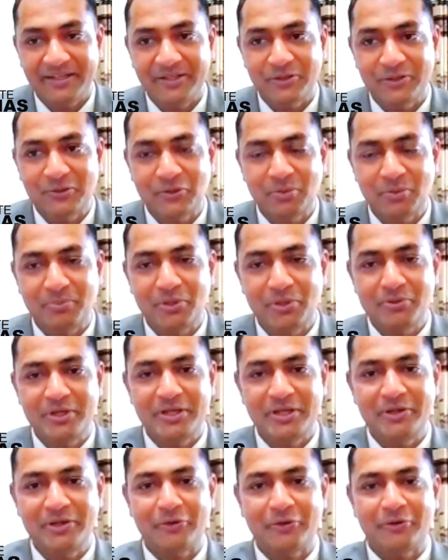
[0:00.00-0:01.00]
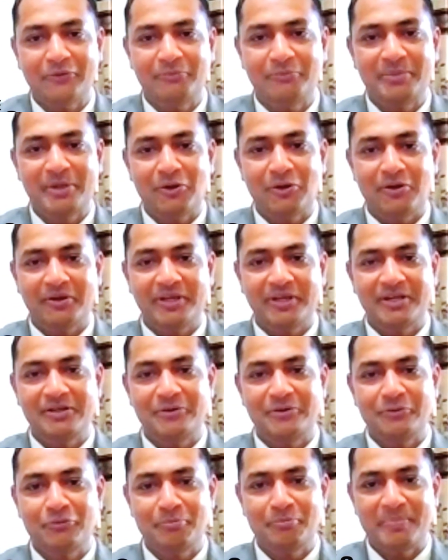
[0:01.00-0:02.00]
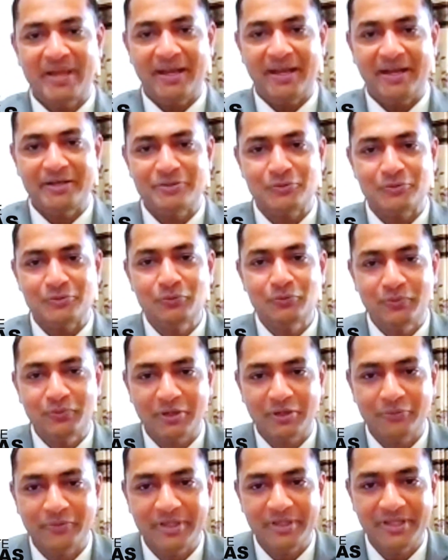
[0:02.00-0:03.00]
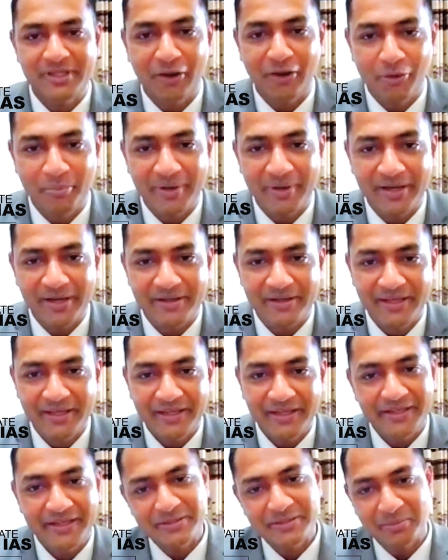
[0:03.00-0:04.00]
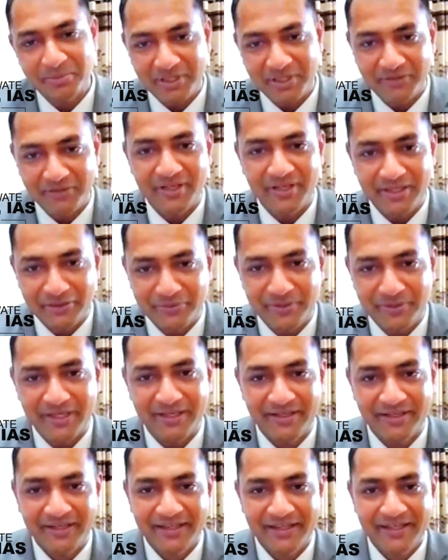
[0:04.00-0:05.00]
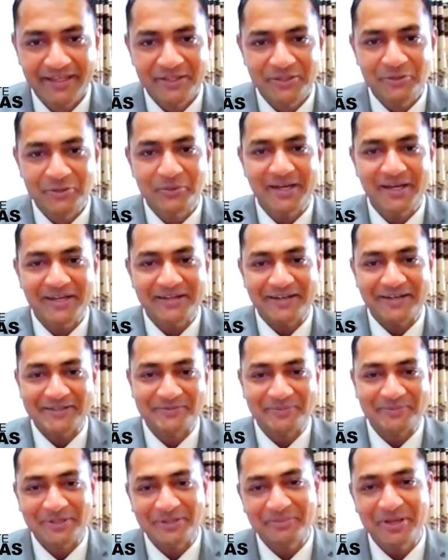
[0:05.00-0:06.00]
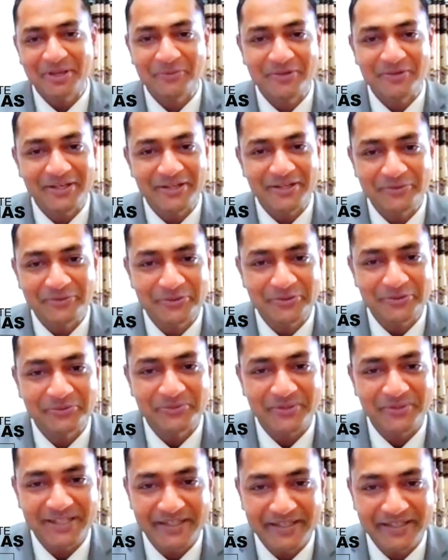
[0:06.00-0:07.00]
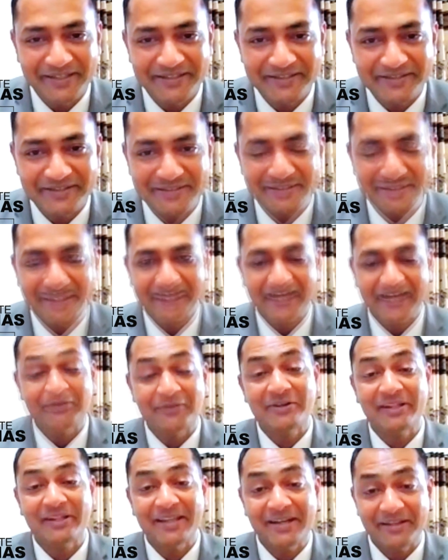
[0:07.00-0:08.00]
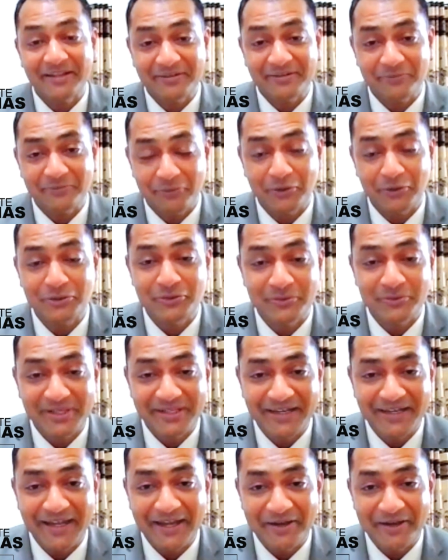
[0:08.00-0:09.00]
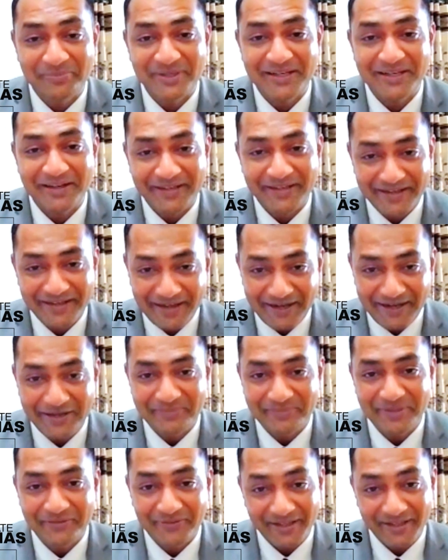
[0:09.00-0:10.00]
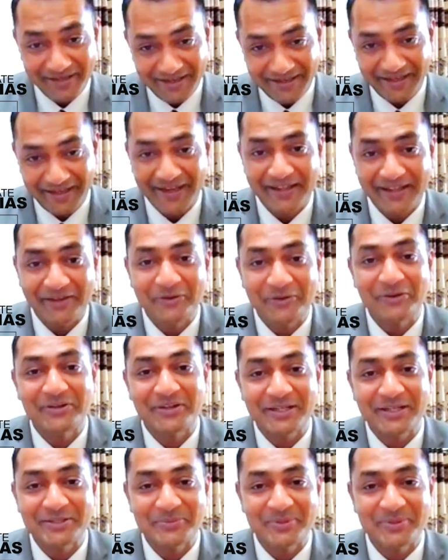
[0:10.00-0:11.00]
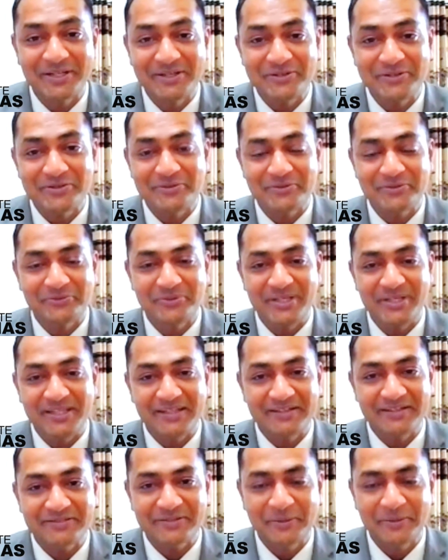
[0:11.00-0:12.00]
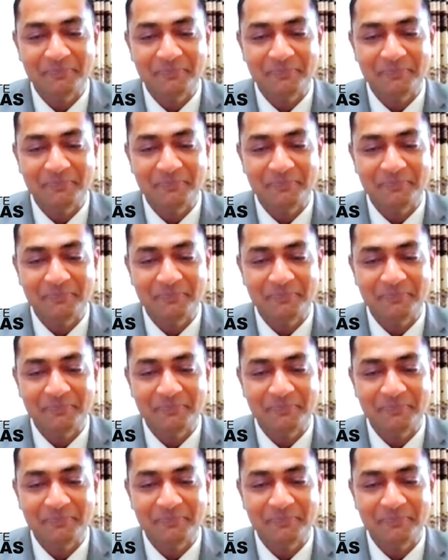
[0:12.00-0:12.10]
You know, the beauty of belonging to parents who work with government is something very unique. You get transferred by every 2 to 3 years. After that, fortunately, I have been in army where again I got transferred in 2 to 3 years.